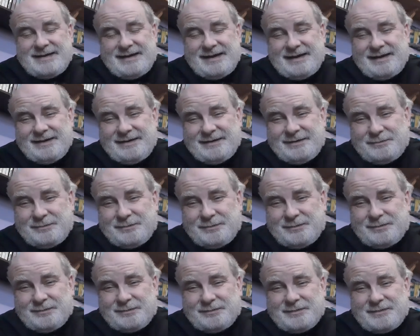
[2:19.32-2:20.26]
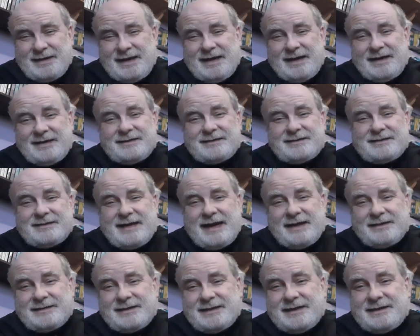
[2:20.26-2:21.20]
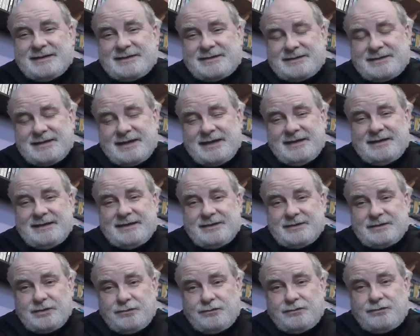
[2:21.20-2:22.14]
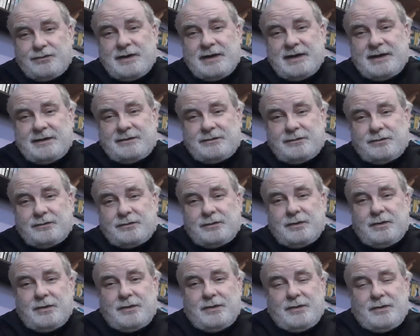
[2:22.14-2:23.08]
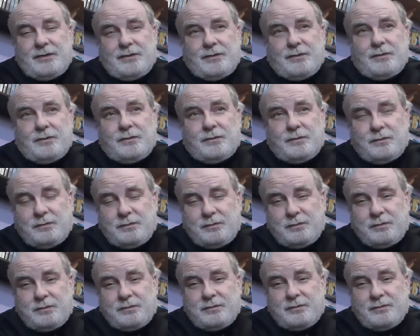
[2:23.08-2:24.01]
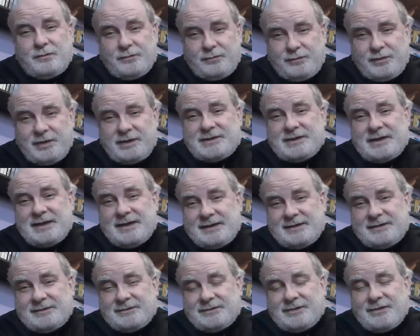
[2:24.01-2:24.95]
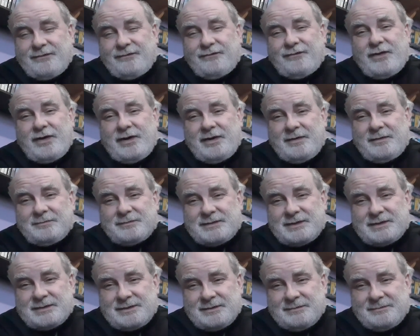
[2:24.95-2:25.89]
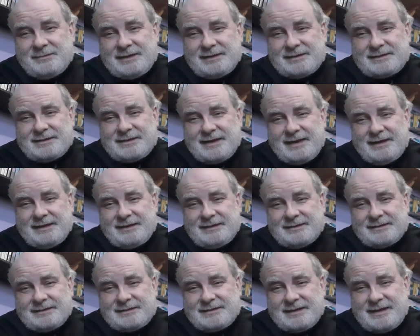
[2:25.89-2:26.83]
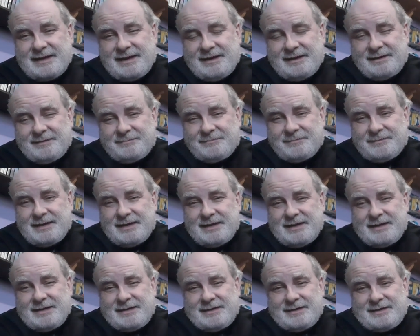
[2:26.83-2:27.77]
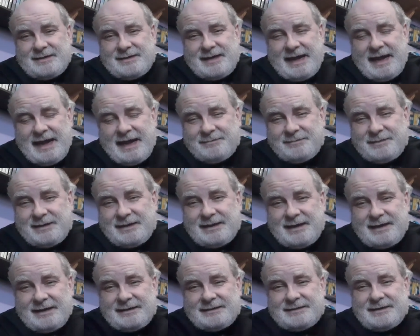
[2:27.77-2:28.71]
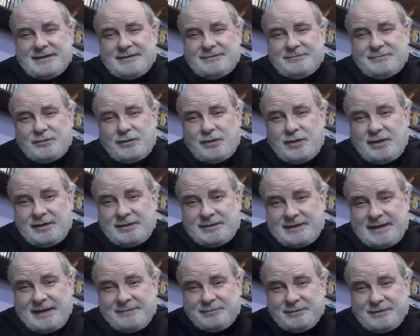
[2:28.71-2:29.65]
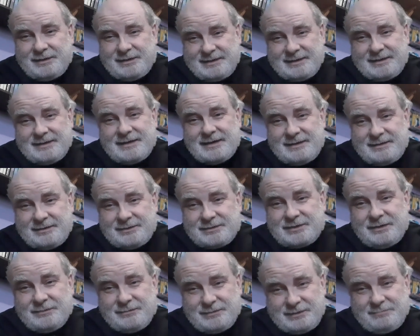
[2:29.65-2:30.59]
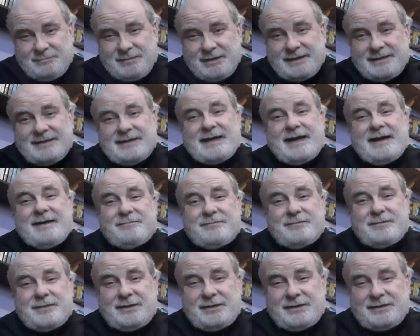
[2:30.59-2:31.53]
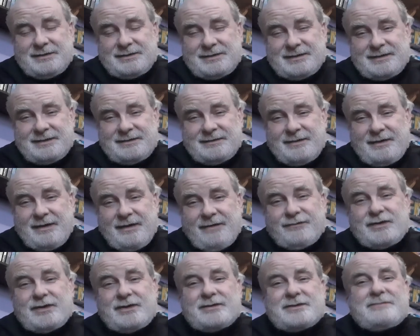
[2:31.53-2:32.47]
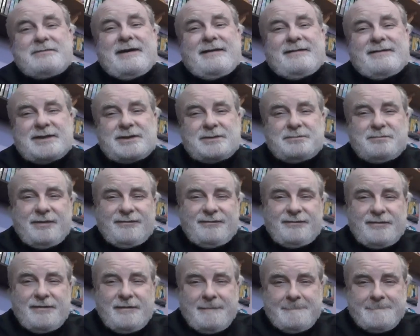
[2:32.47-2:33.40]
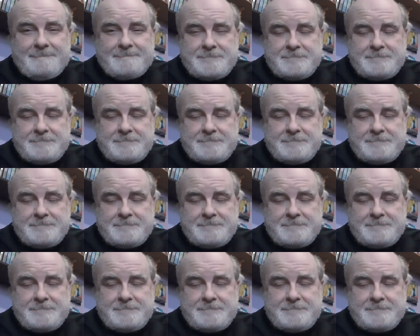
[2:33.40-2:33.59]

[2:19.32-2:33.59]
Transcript: And I think it's seen as a real return to form to some extent. Emulating what had happened, and also it was a big gamble, as I've talked about this before,